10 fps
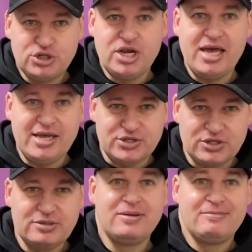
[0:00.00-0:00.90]

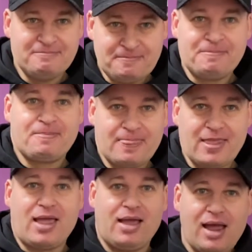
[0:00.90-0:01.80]
Cheers.
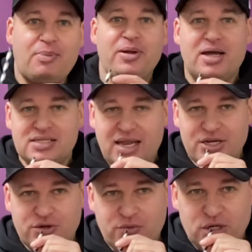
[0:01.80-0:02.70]
Happy
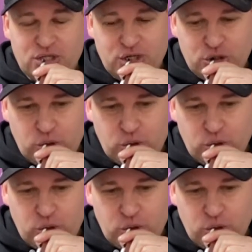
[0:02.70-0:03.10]
isolation, Rockstars.